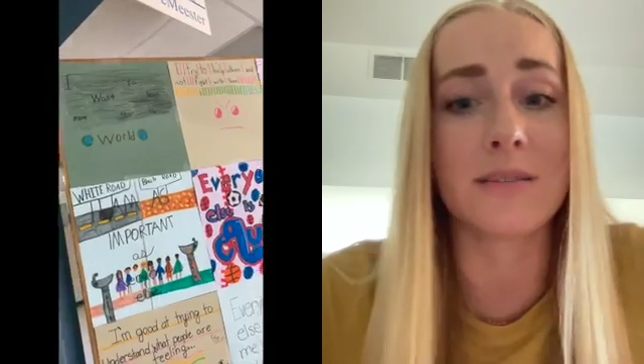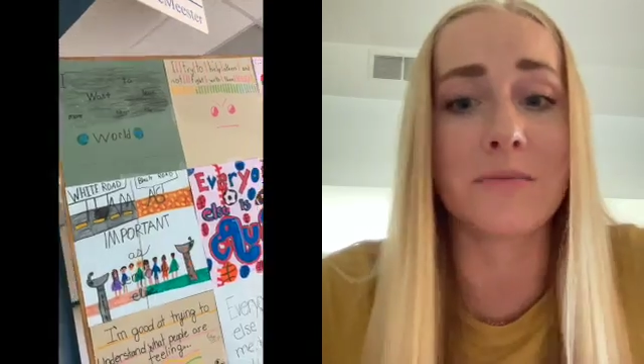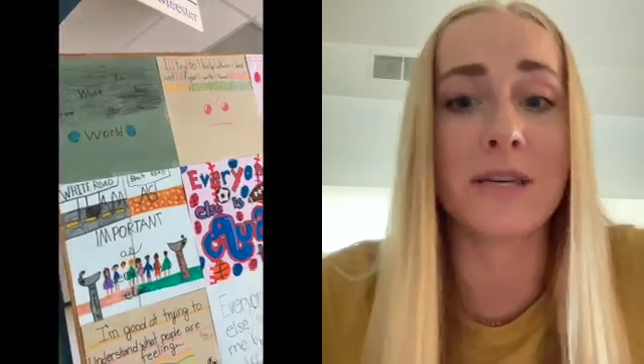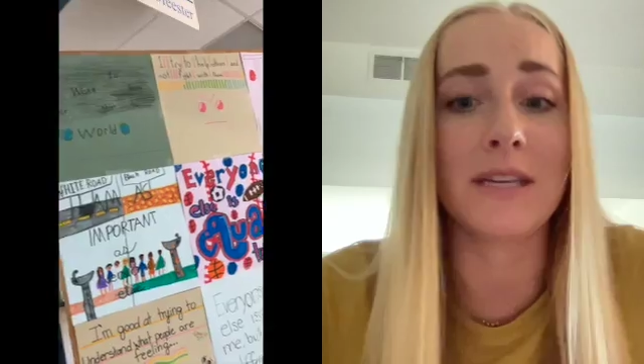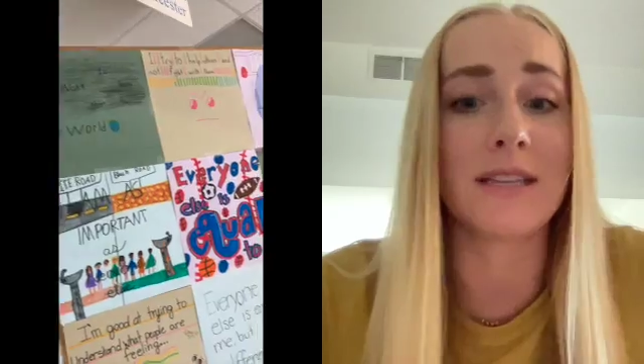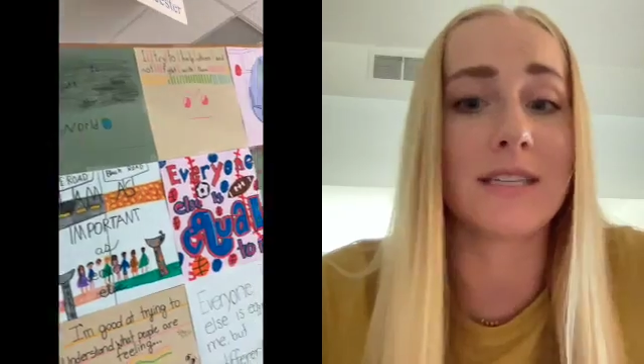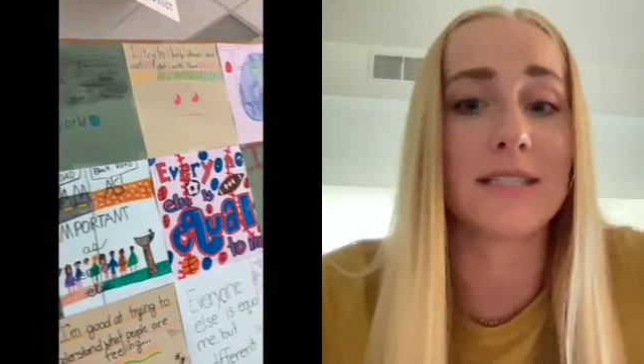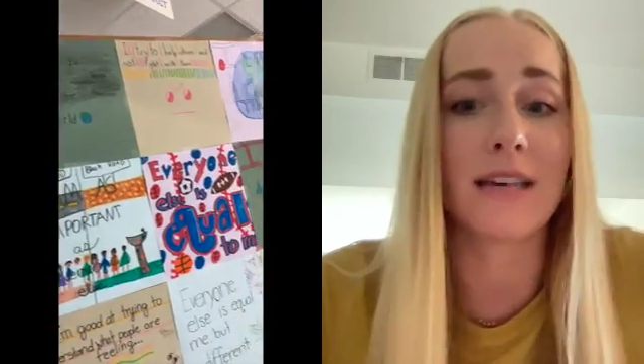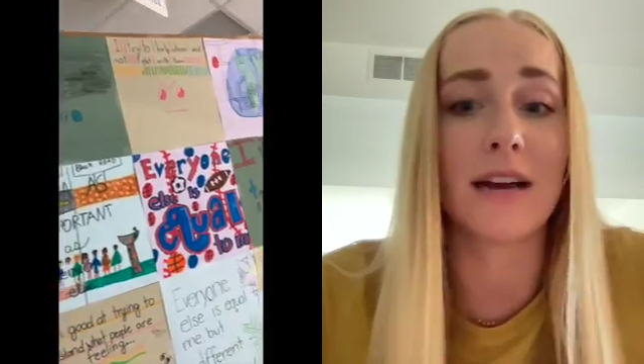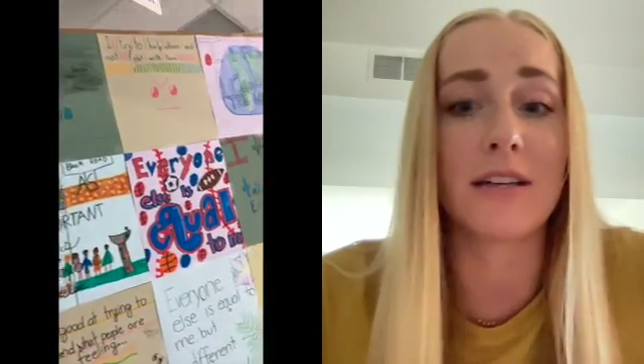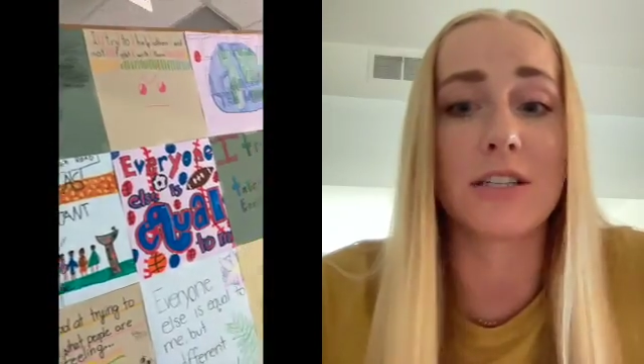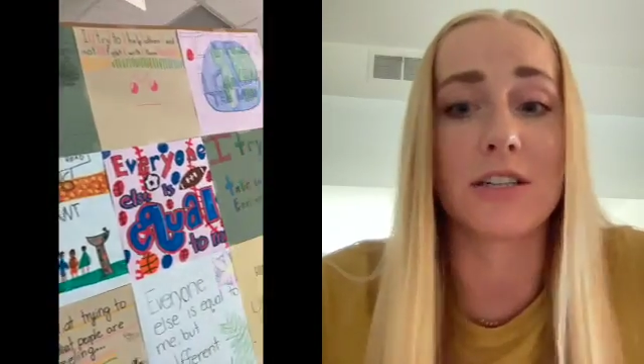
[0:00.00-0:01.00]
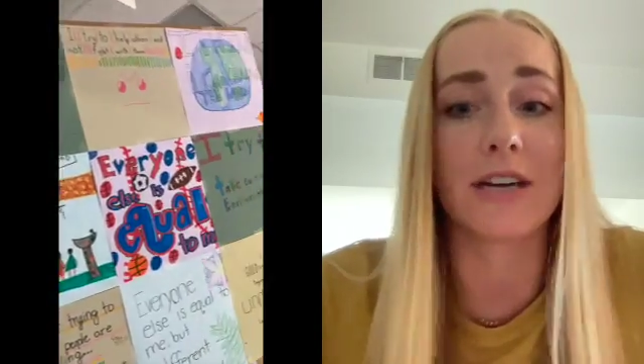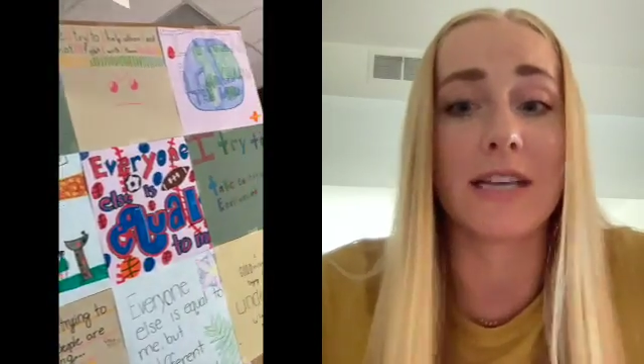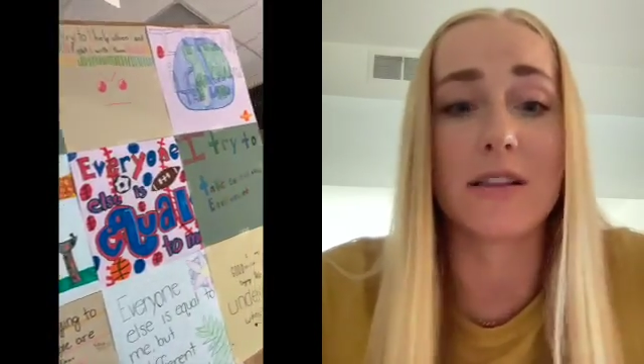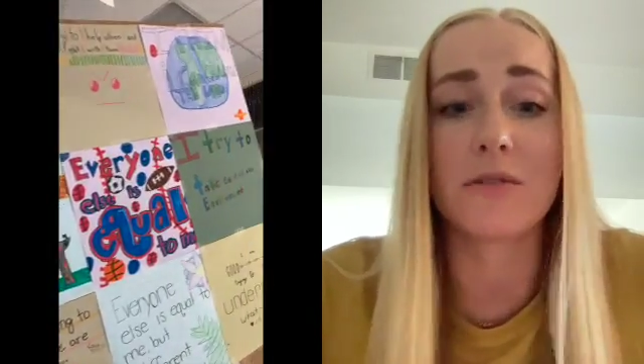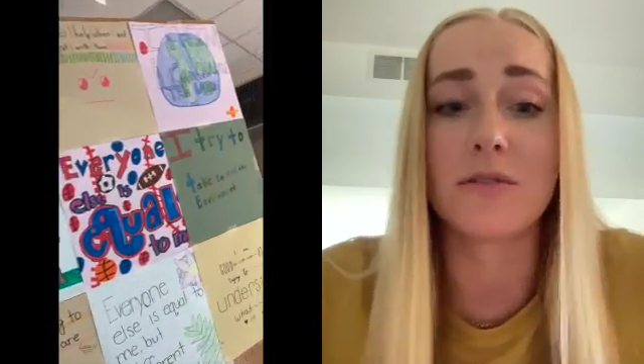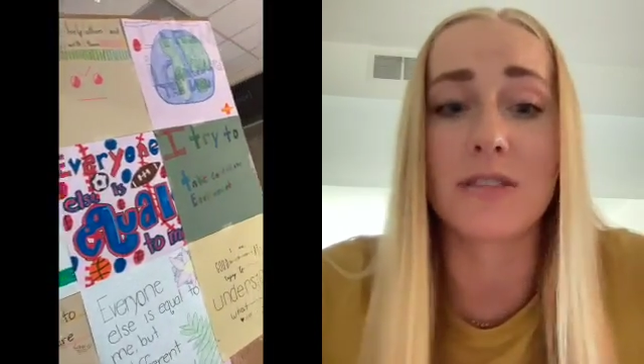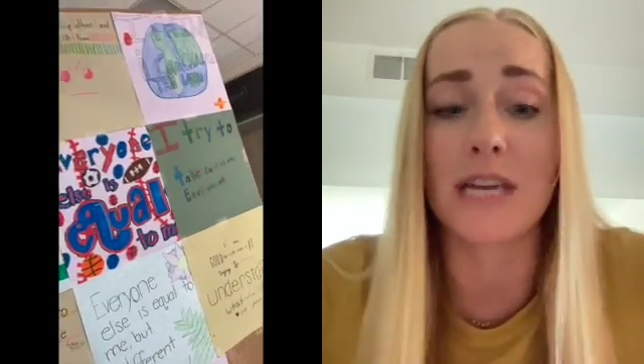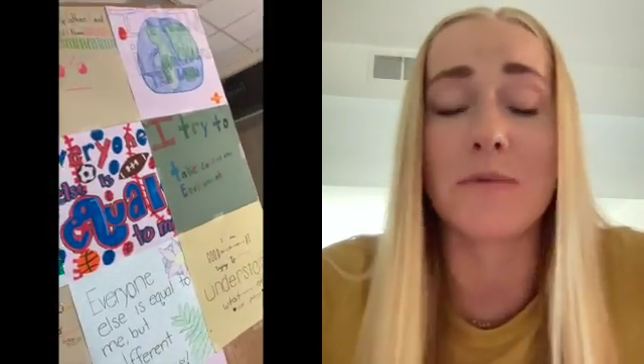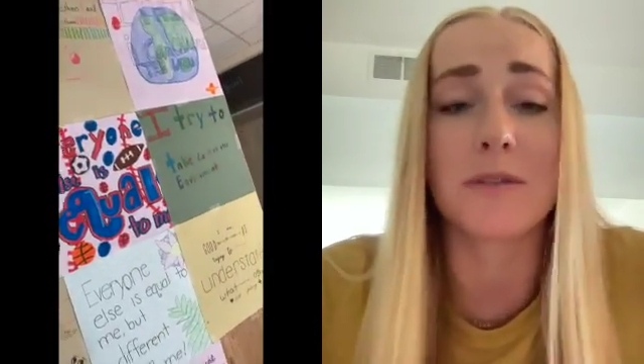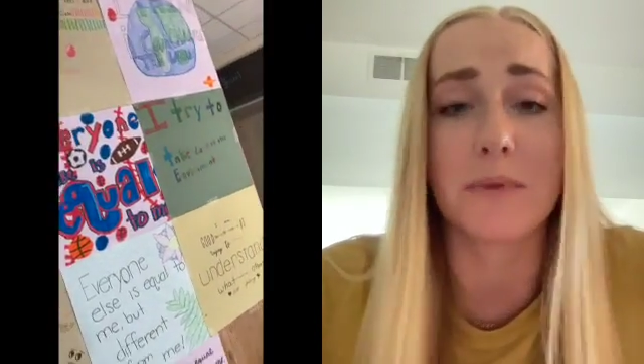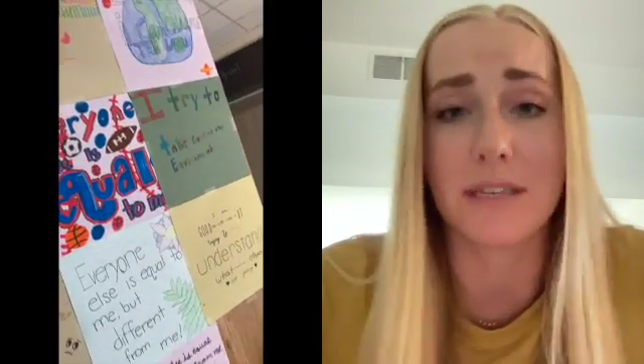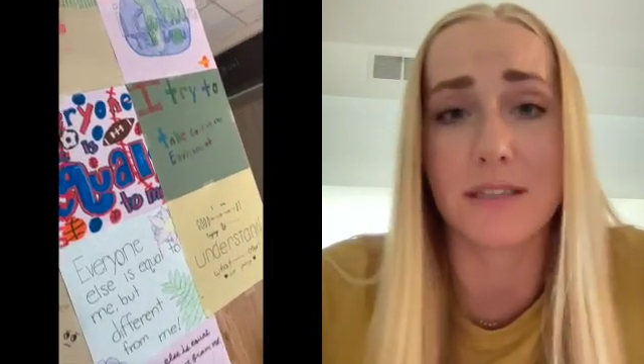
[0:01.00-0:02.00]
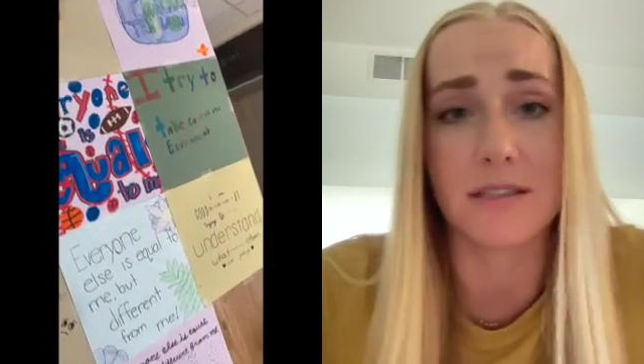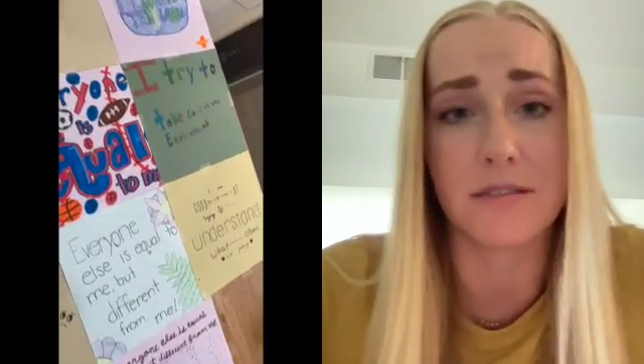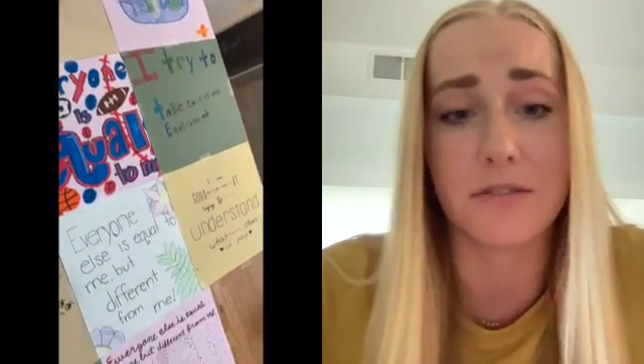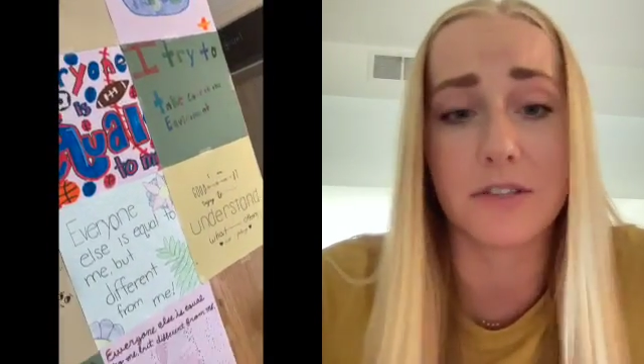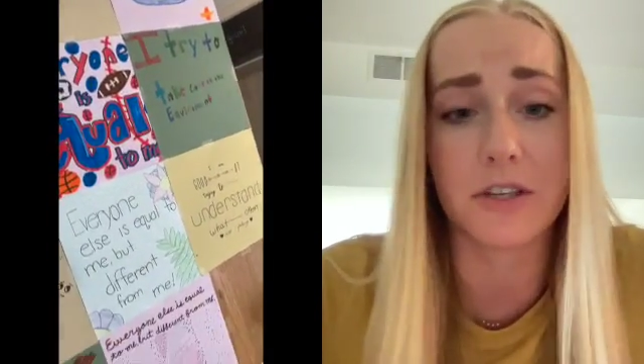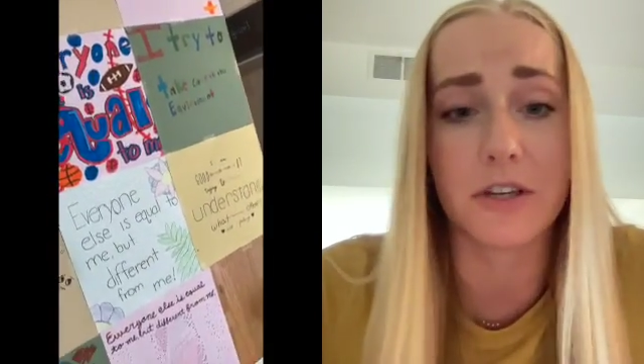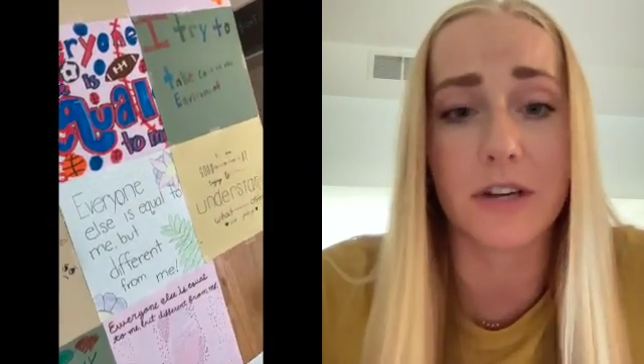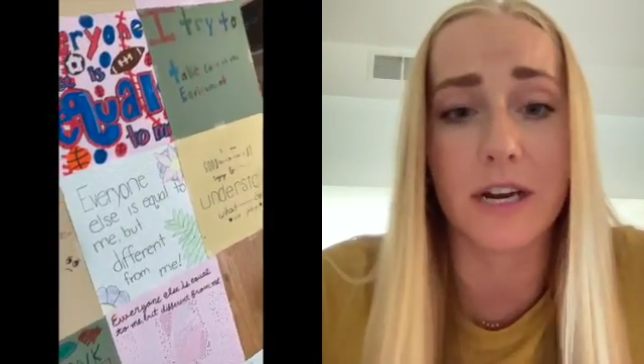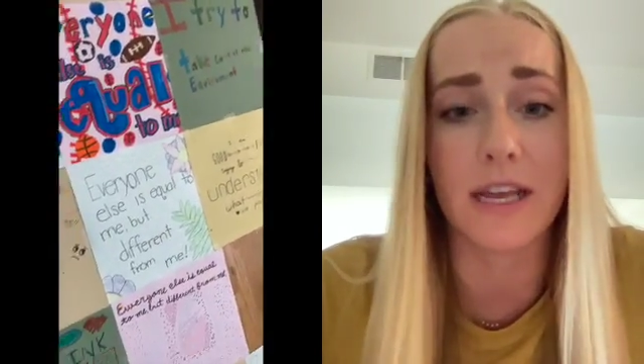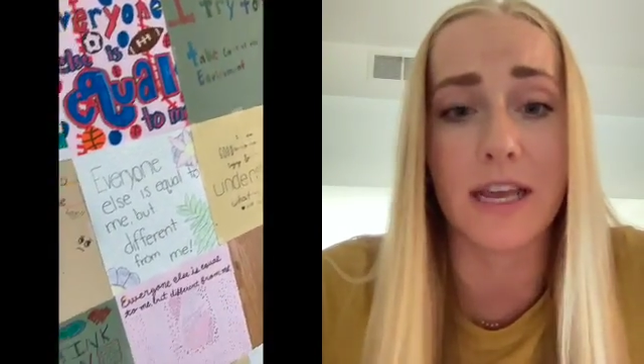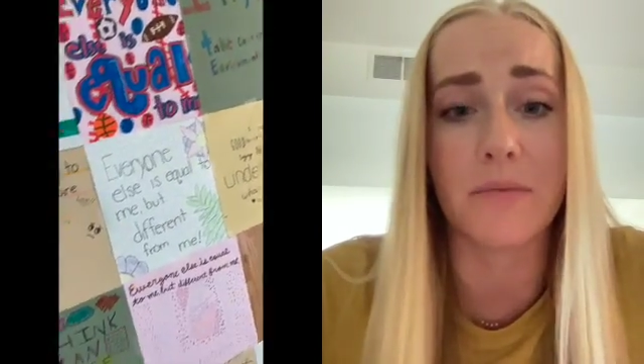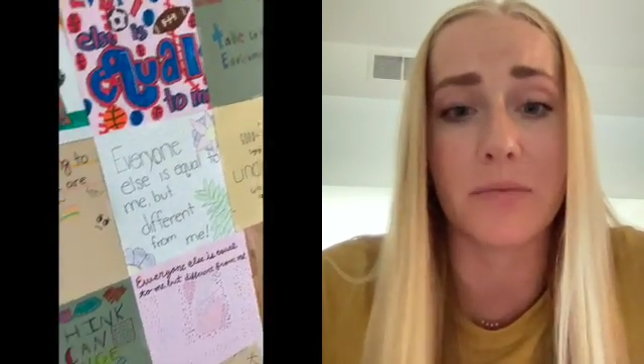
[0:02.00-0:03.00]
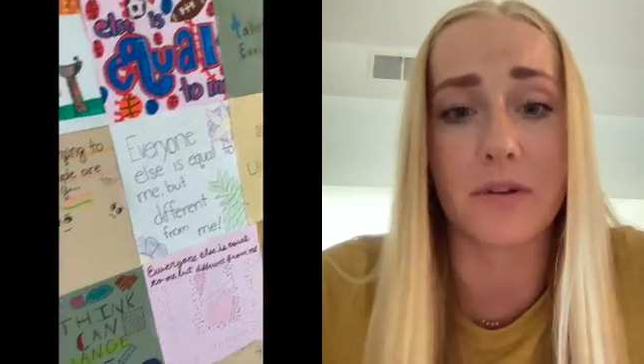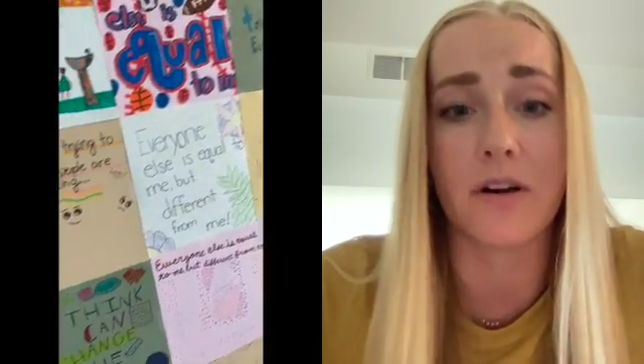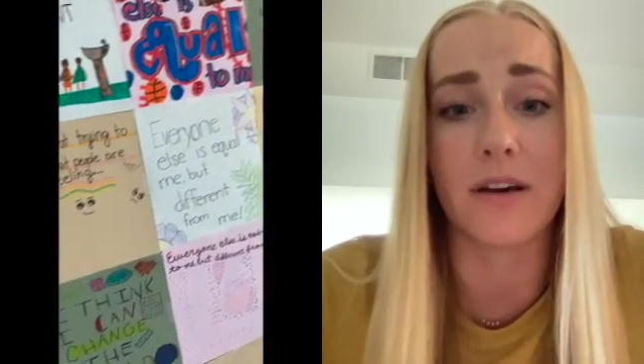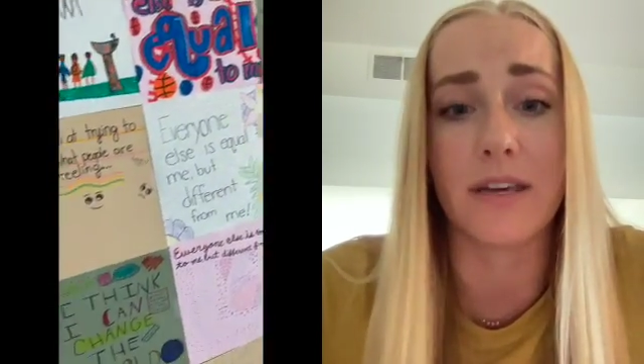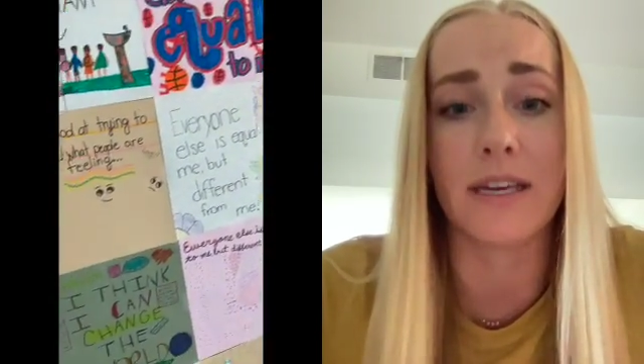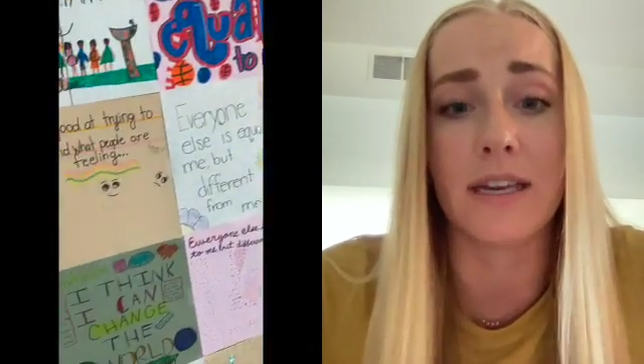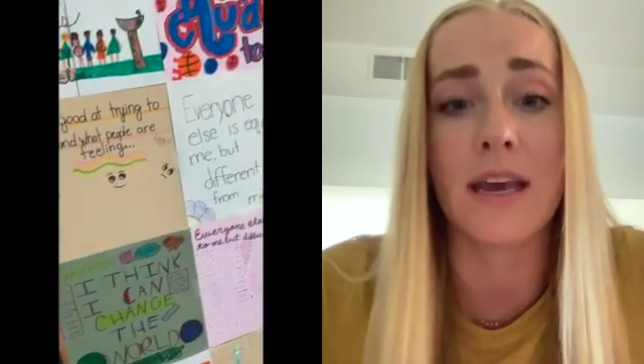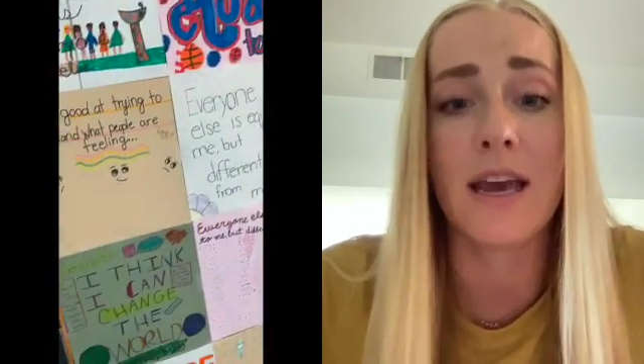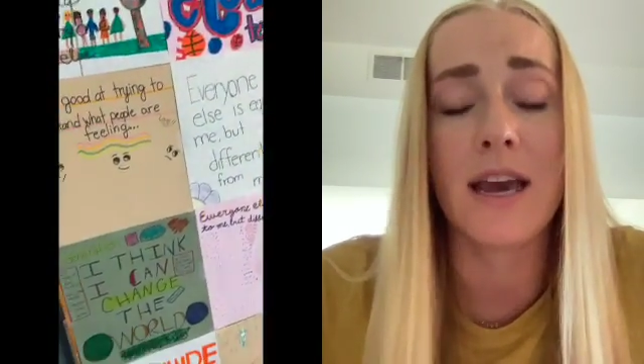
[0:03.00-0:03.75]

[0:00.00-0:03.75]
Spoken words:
in me the desire to create those same spaces of security and belonging